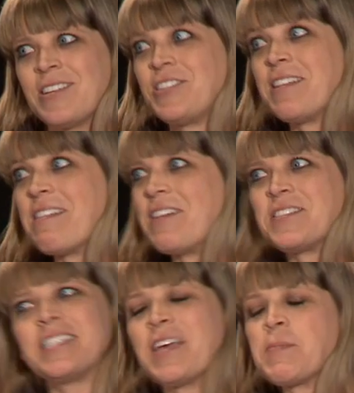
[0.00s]
She loves
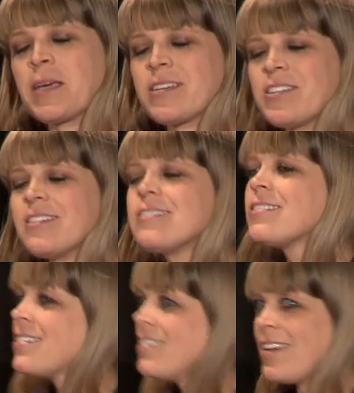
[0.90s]
to take
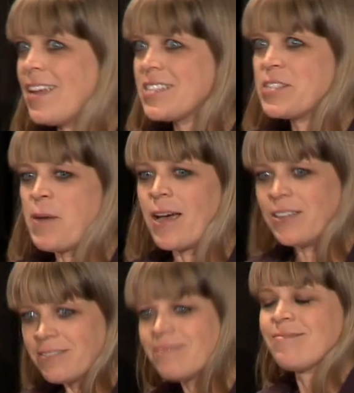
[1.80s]
pictures and
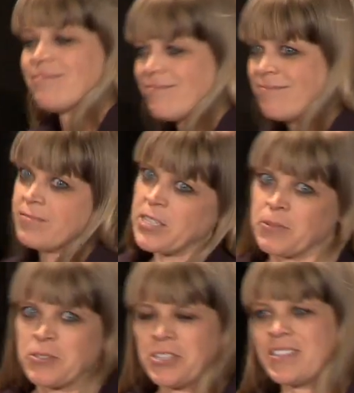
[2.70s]
smile. This
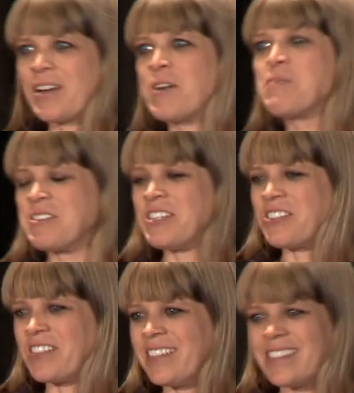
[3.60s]
one she's not, but she
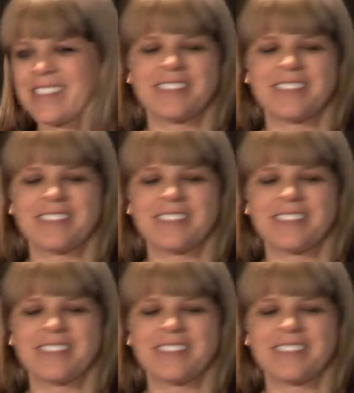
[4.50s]
usually does.